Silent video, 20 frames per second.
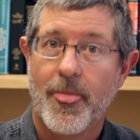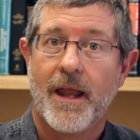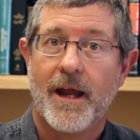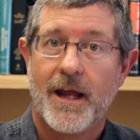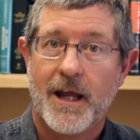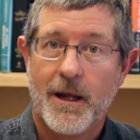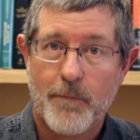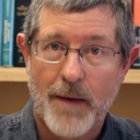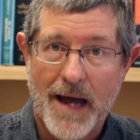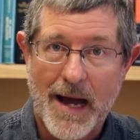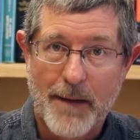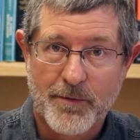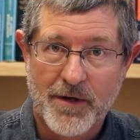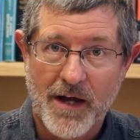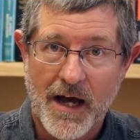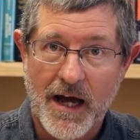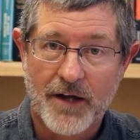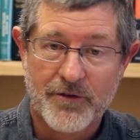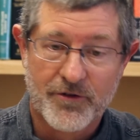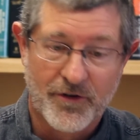He
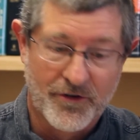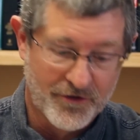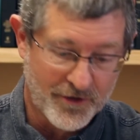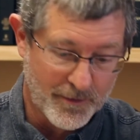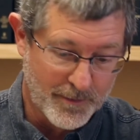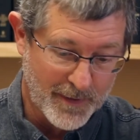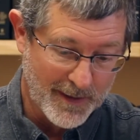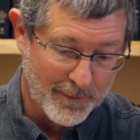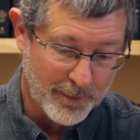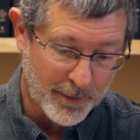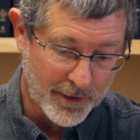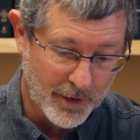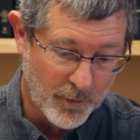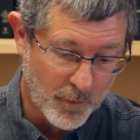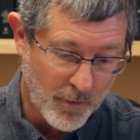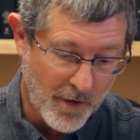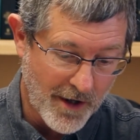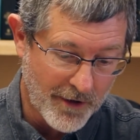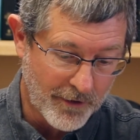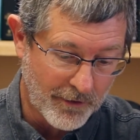baptizes the people in
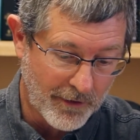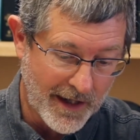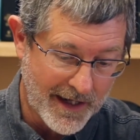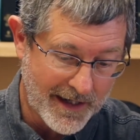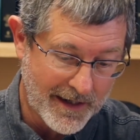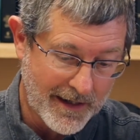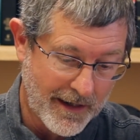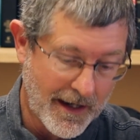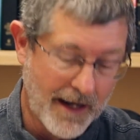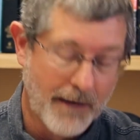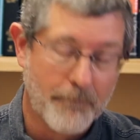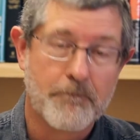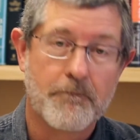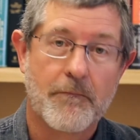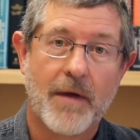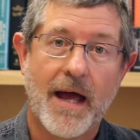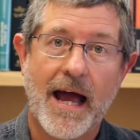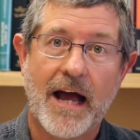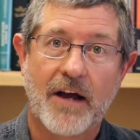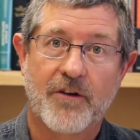water, like
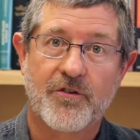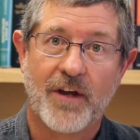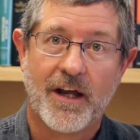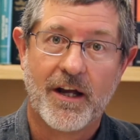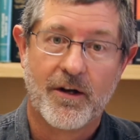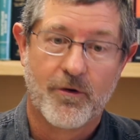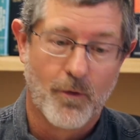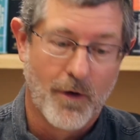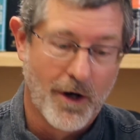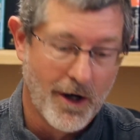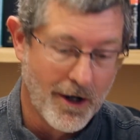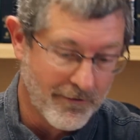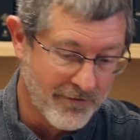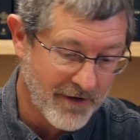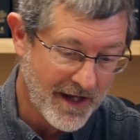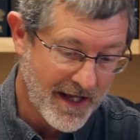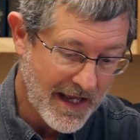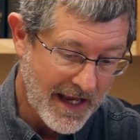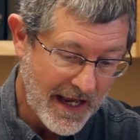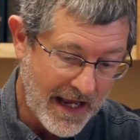Acts 8, 12.
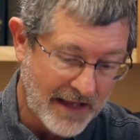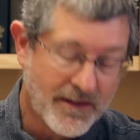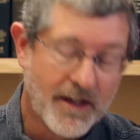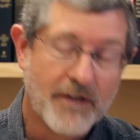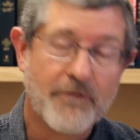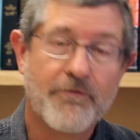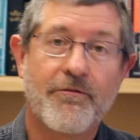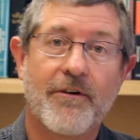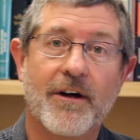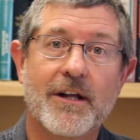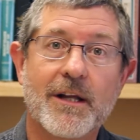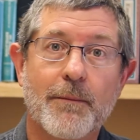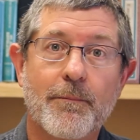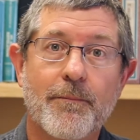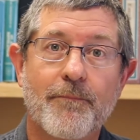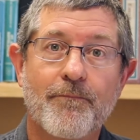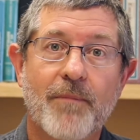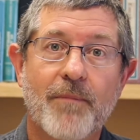And then Philip